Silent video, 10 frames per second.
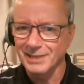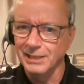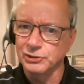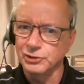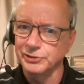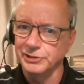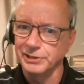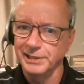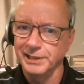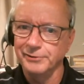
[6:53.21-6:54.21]
And it's good to
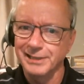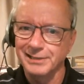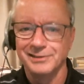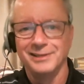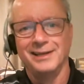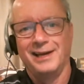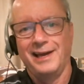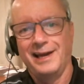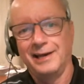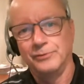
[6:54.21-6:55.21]
hear it
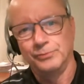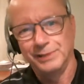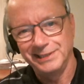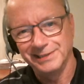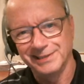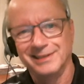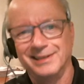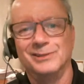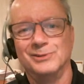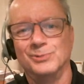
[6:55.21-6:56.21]
and read it
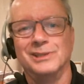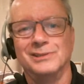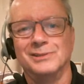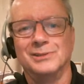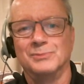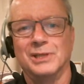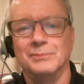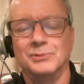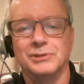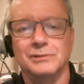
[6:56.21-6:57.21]
as well.
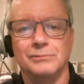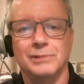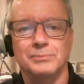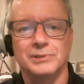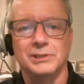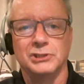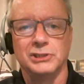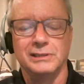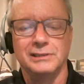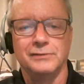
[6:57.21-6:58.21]
Sometimes the
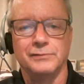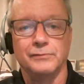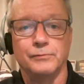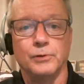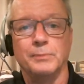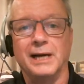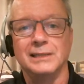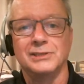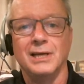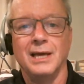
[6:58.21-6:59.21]
repetition in different
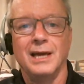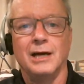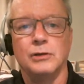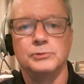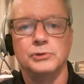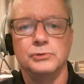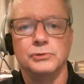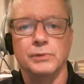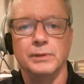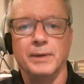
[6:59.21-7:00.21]
formats helps you
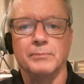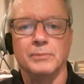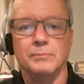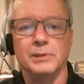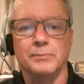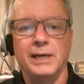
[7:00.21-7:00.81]
to remember. But the